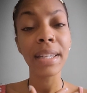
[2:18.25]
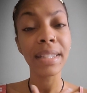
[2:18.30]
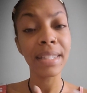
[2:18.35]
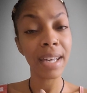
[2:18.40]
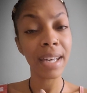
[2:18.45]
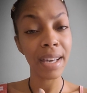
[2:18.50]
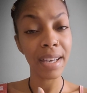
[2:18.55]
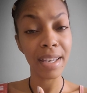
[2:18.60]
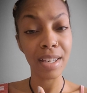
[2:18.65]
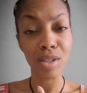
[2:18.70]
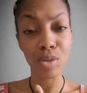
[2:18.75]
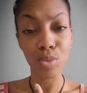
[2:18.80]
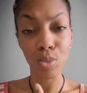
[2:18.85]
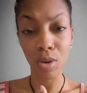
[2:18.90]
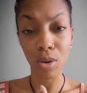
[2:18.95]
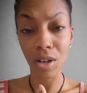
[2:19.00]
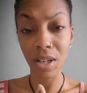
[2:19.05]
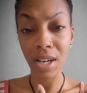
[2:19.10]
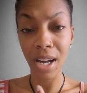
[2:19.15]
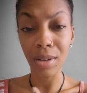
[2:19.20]
get his
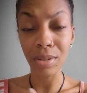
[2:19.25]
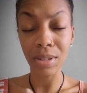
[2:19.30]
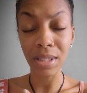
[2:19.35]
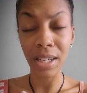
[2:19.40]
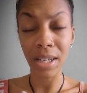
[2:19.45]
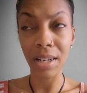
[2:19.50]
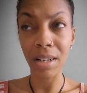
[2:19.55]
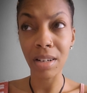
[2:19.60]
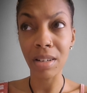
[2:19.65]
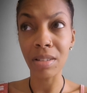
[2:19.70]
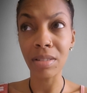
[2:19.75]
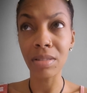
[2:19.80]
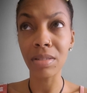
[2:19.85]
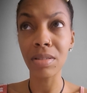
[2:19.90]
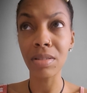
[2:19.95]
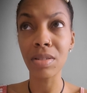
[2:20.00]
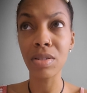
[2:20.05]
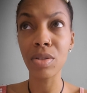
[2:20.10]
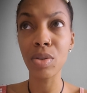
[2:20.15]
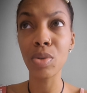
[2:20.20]
word out there
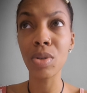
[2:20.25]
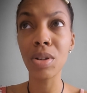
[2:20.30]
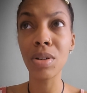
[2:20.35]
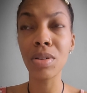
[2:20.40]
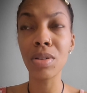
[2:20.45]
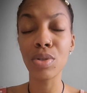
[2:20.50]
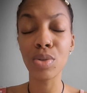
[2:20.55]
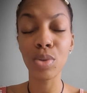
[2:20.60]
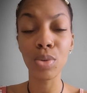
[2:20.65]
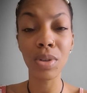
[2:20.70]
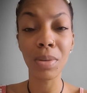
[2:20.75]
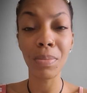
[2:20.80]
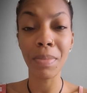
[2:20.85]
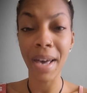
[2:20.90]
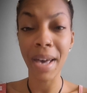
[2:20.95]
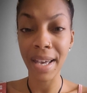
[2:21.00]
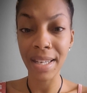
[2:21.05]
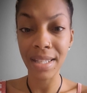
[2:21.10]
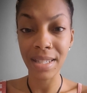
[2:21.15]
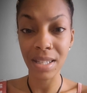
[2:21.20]
to the to the
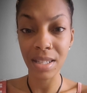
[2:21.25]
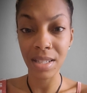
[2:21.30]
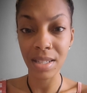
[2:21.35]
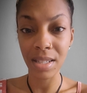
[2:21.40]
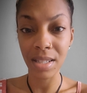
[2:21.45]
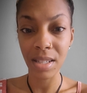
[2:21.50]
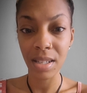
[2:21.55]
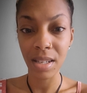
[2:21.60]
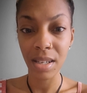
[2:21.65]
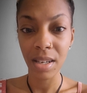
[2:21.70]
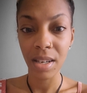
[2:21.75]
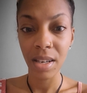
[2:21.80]
masses.